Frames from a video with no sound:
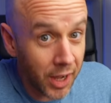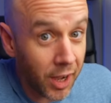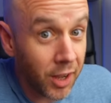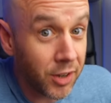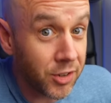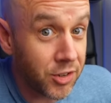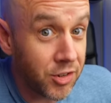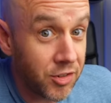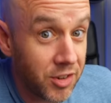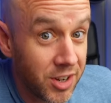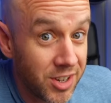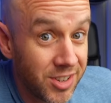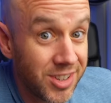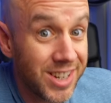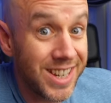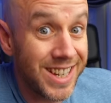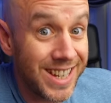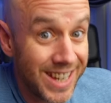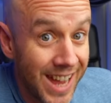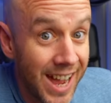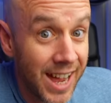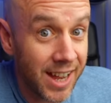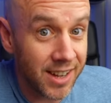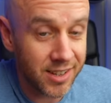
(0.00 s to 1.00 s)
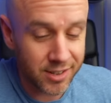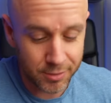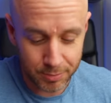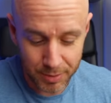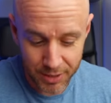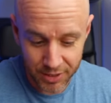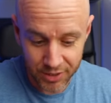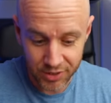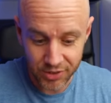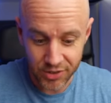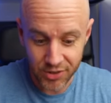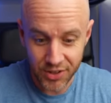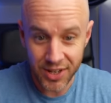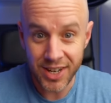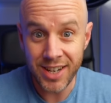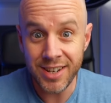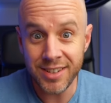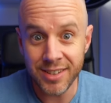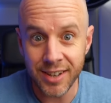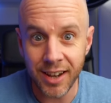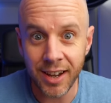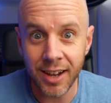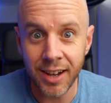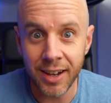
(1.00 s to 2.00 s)
answer is yes, because
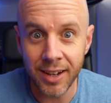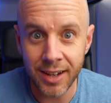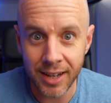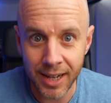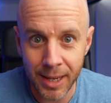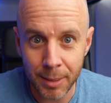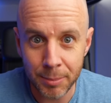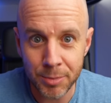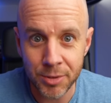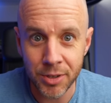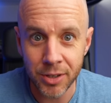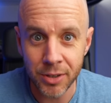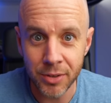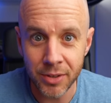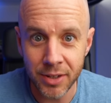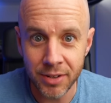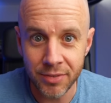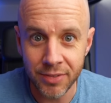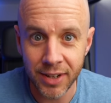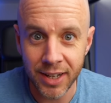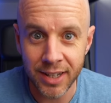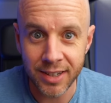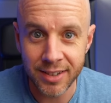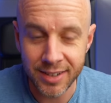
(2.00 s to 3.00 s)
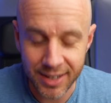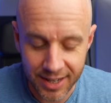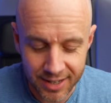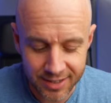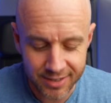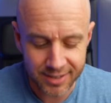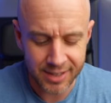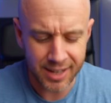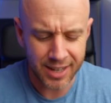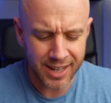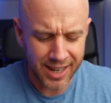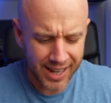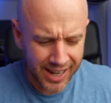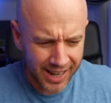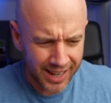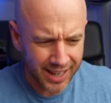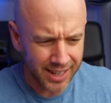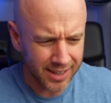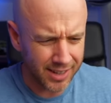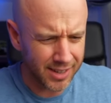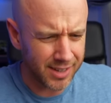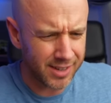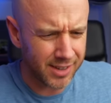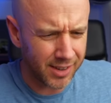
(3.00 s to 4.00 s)
these are absolutely fantastic,
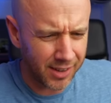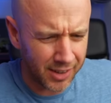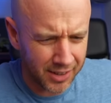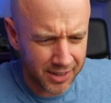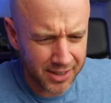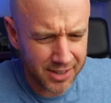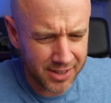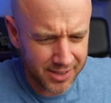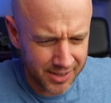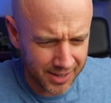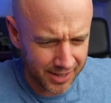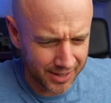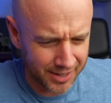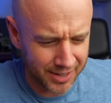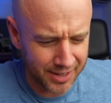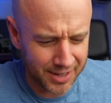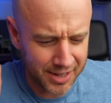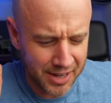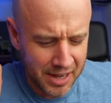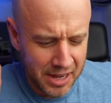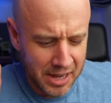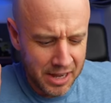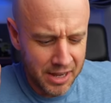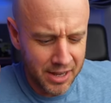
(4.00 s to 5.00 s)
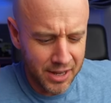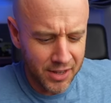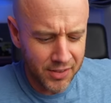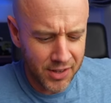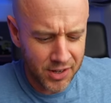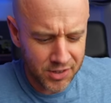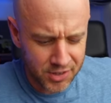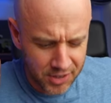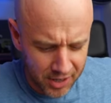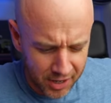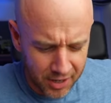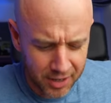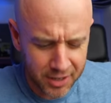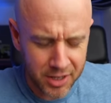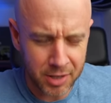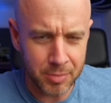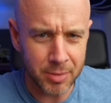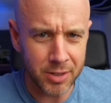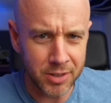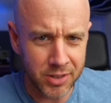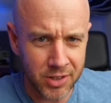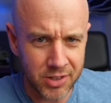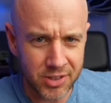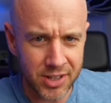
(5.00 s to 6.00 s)
and I think there's an
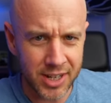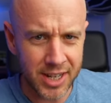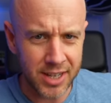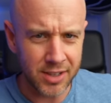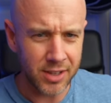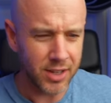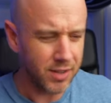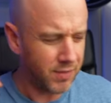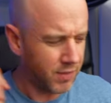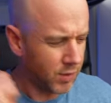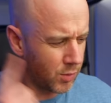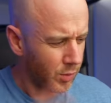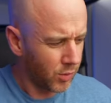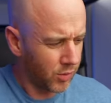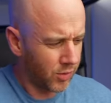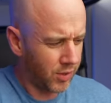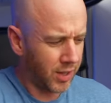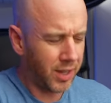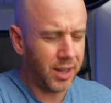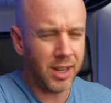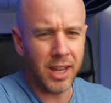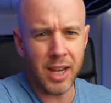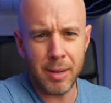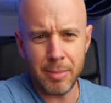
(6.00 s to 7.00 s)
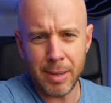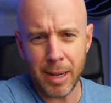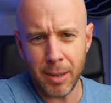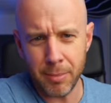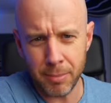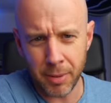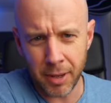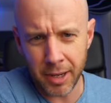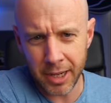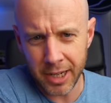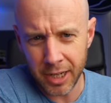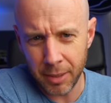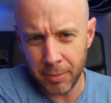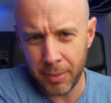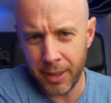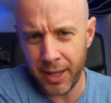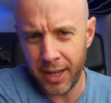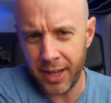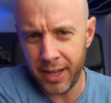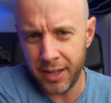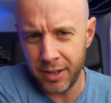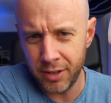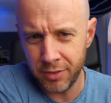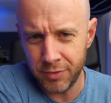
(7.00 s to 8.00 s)
argument to say that if you're thinking about buying a
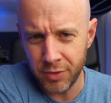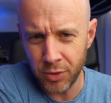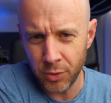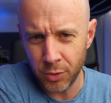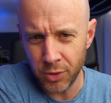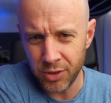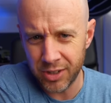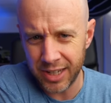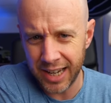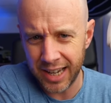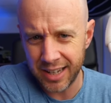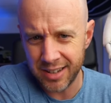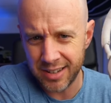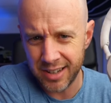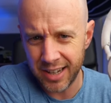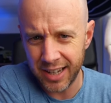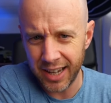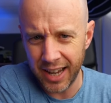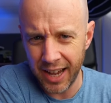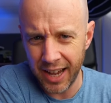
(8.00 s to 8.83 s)
pair of noise cancelling